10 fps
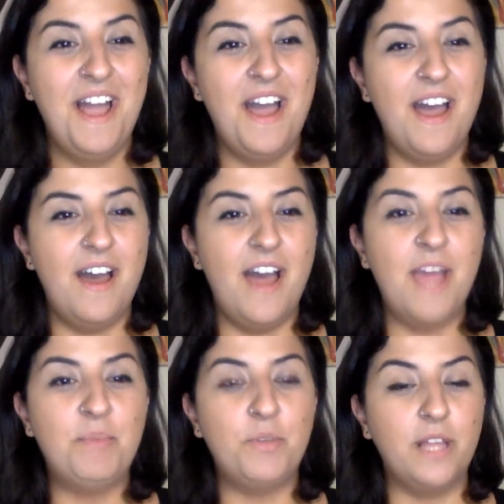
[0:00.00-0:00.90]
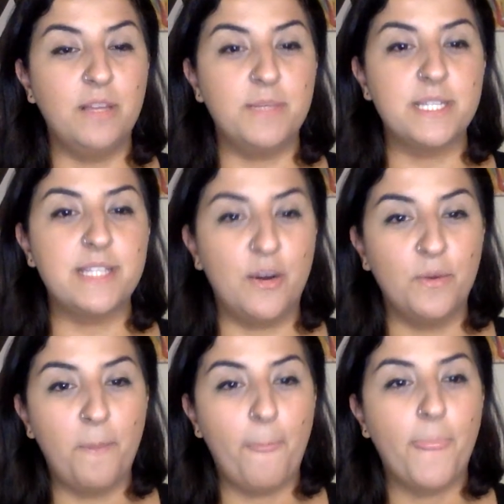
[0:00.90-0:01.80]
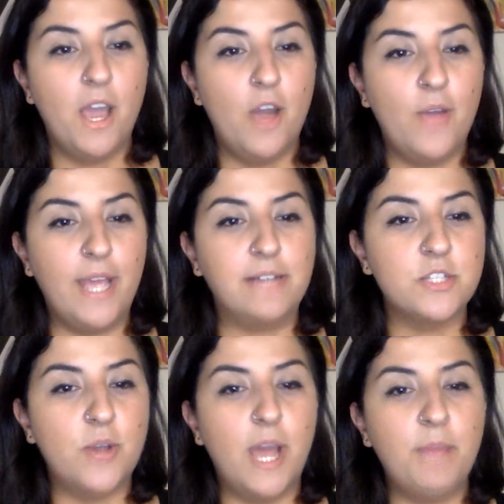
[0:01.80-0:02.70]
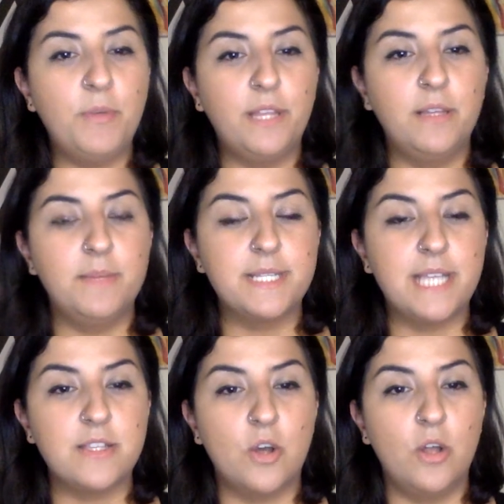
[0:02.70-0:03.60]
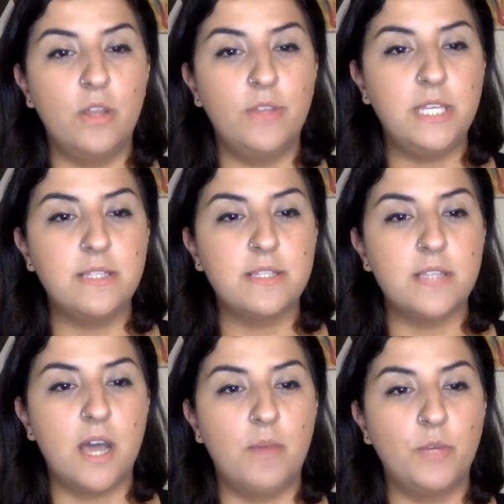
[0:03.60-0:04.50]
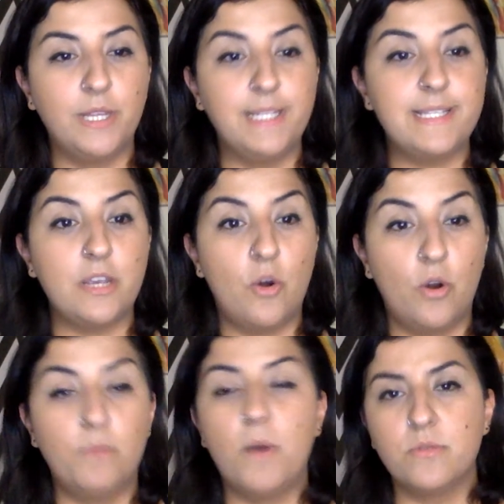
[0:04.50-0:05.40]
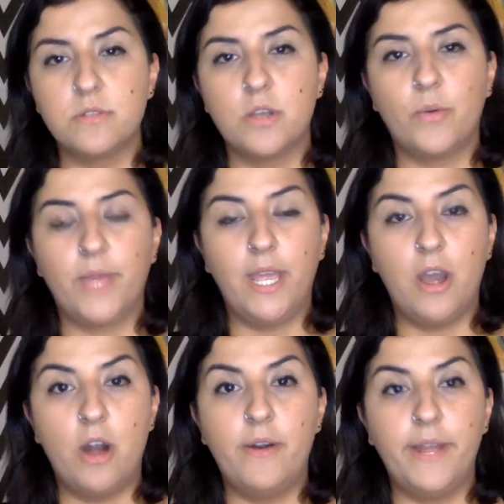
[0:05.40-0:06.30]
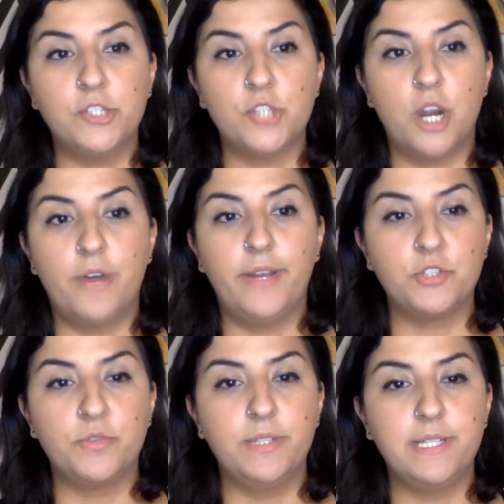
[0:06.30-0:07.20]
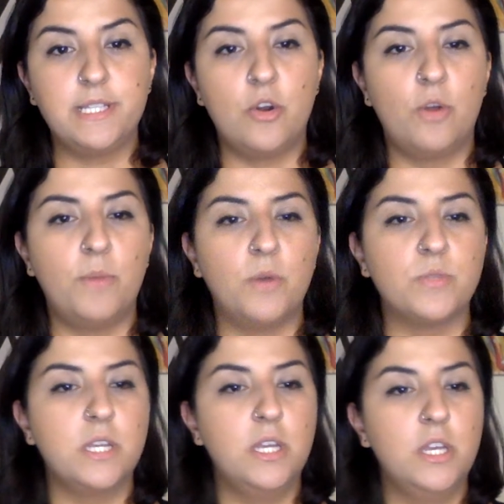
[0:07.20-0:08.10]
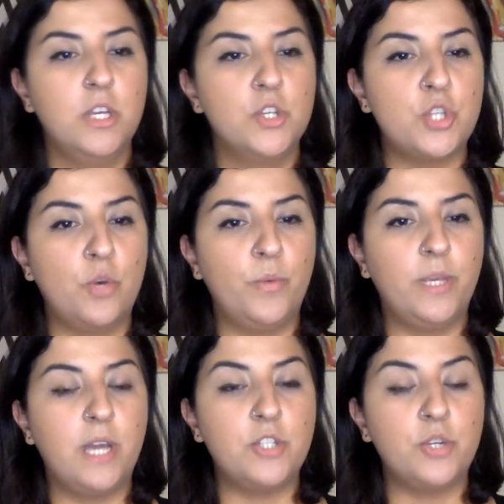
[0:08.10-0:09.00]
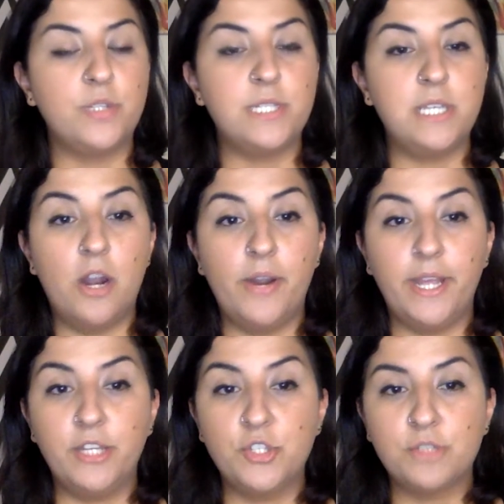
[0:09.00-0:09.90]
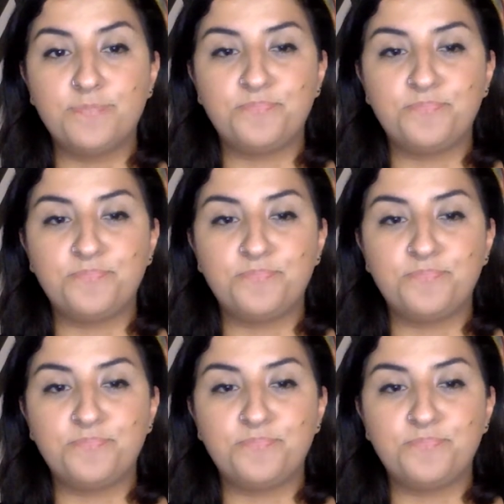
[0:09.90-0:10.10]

Hypothalamus now. Okay, so hypothalamus has all these releasing hormones, okay? RH, releasing hormones. So we got your TRH,